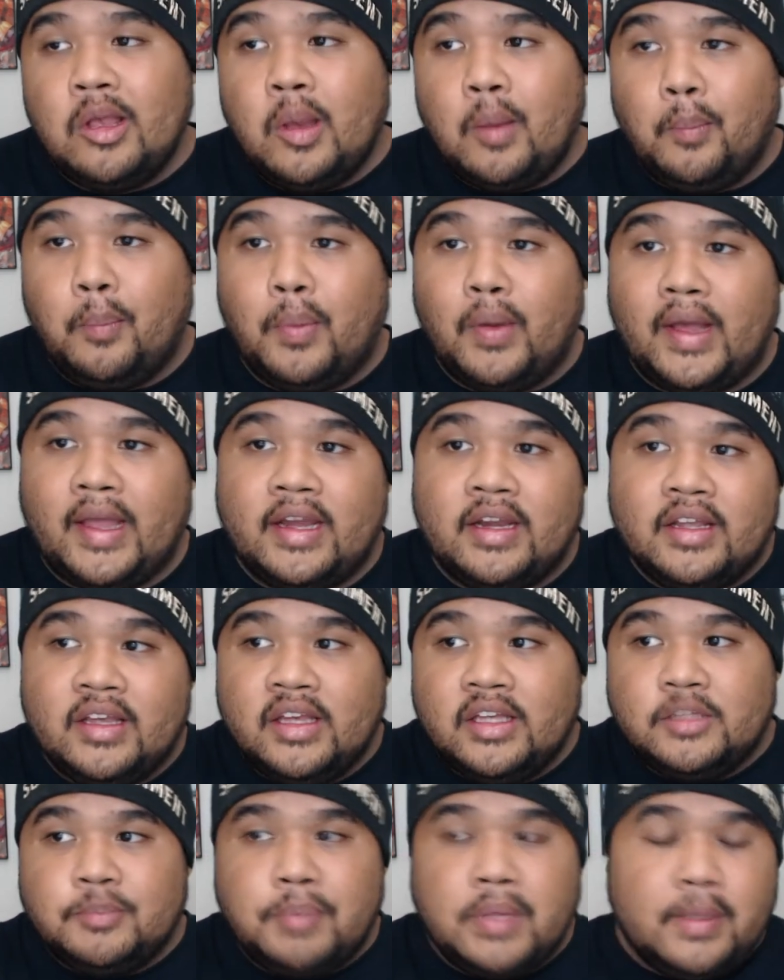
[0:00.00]
but
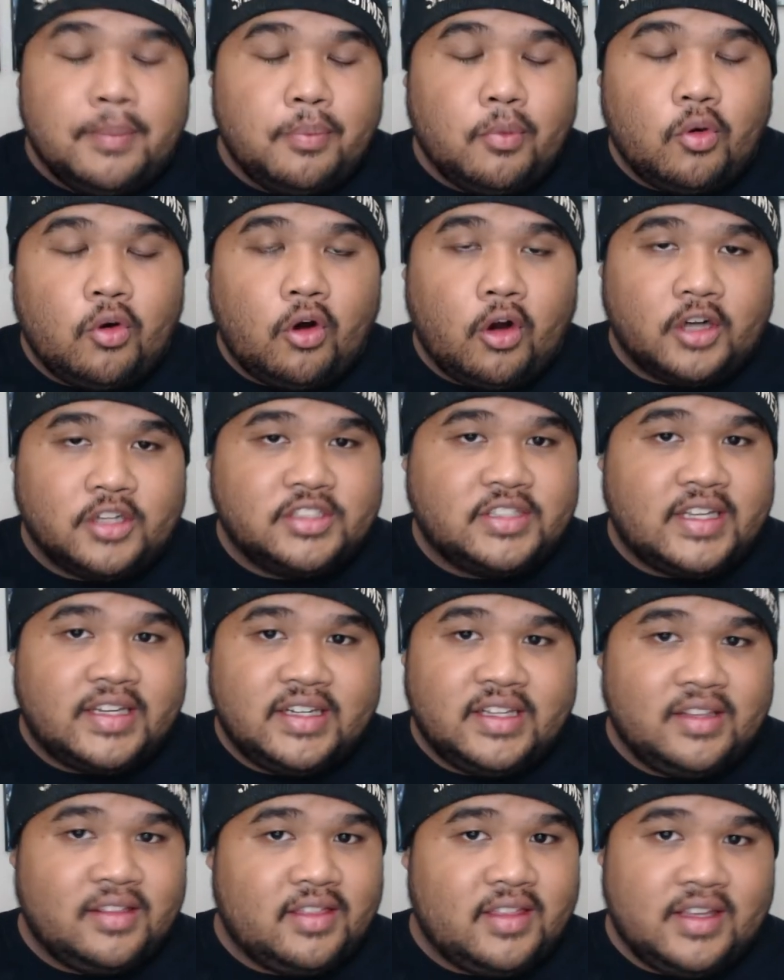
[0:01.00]
people are
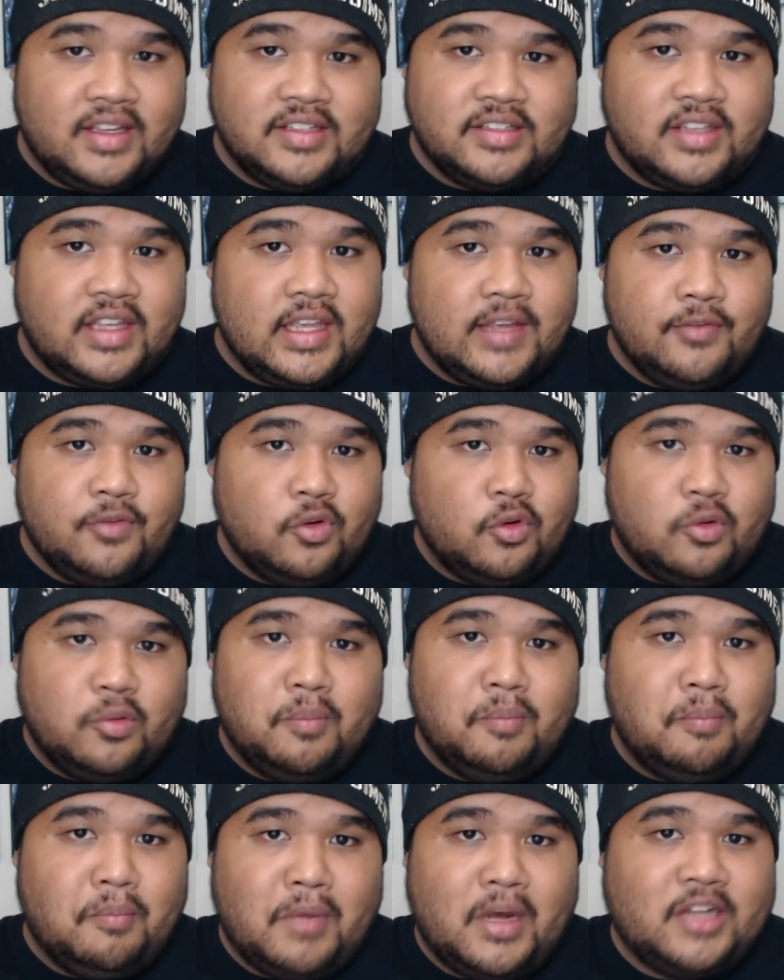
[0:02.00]
sending these
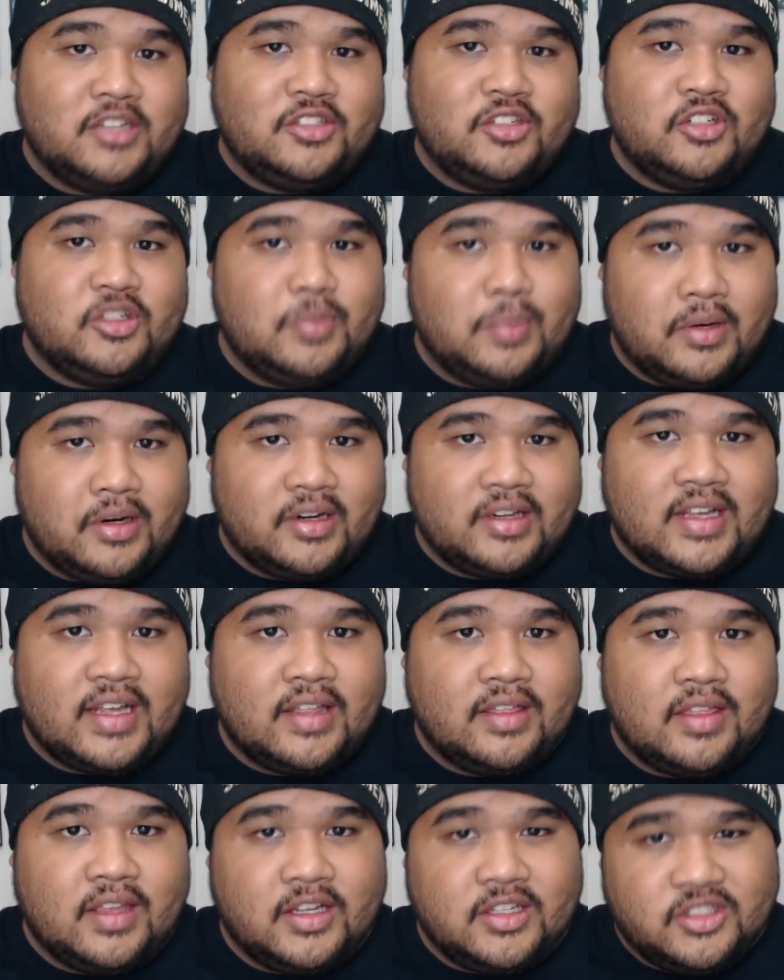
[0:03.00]
evil monster spirit kind
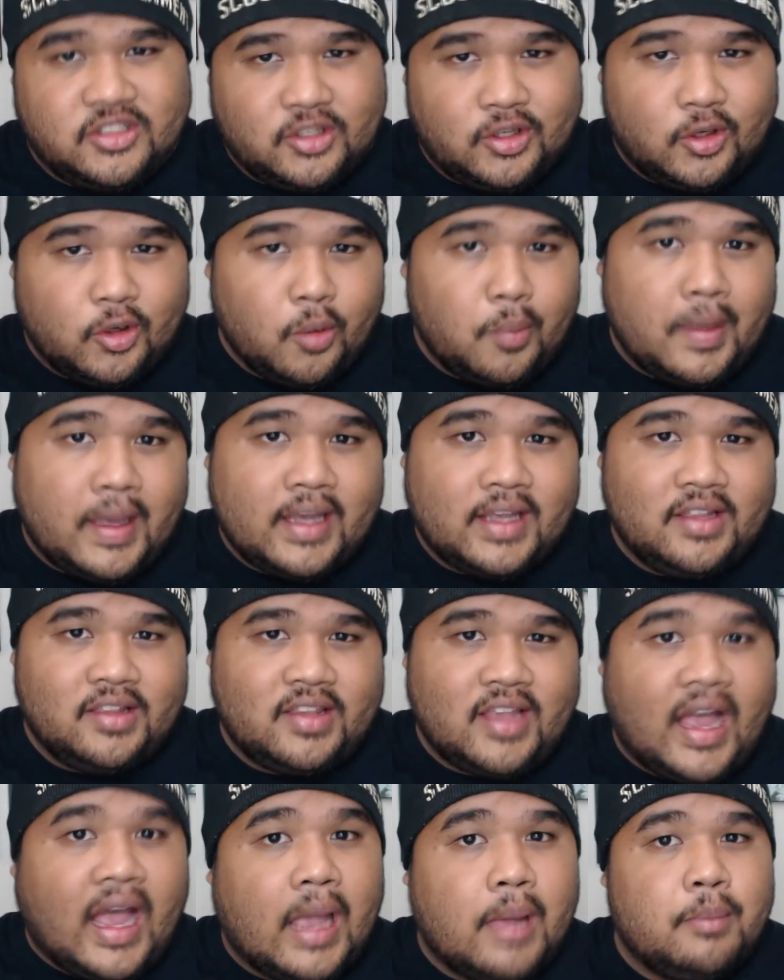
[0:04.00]
of things to go back in
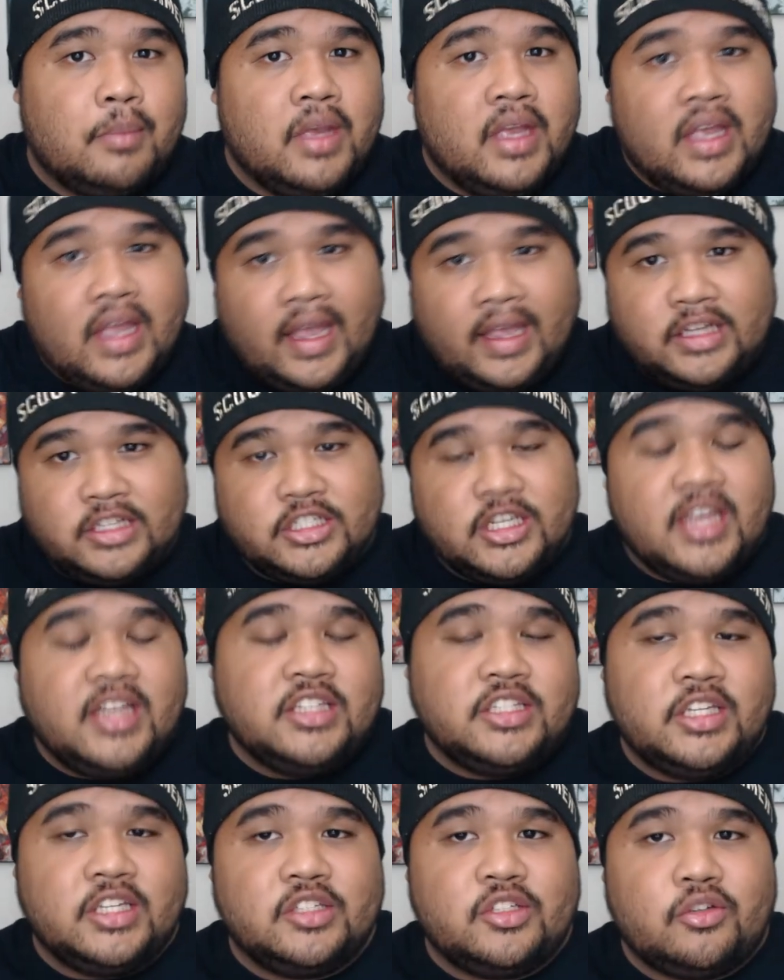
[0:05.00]
time and
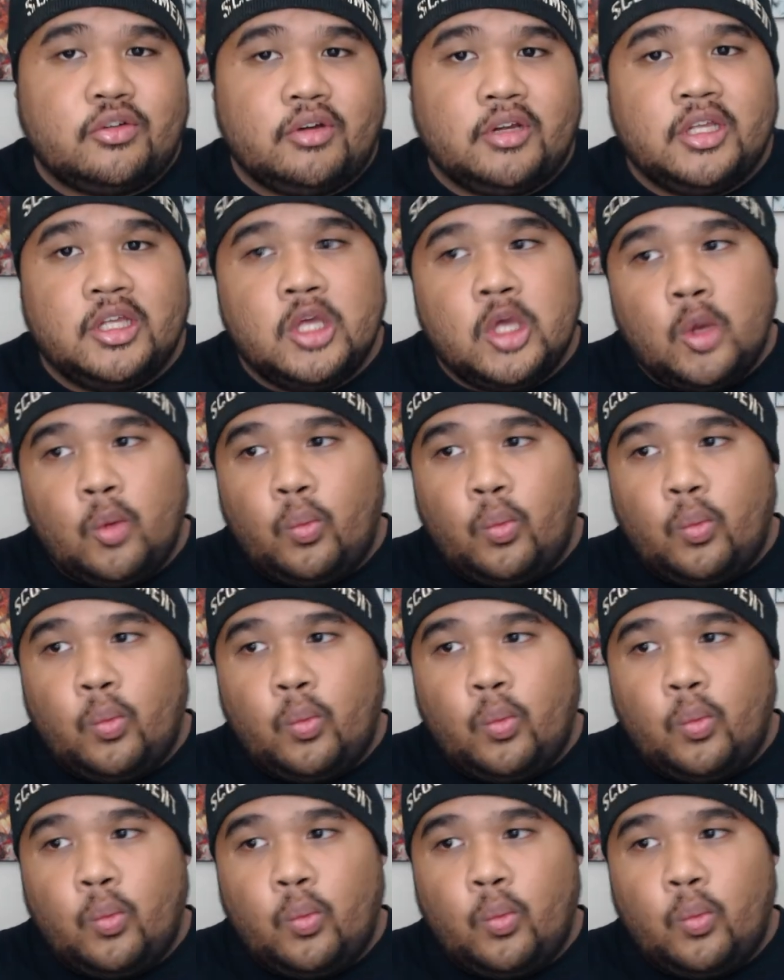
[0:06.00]
change history,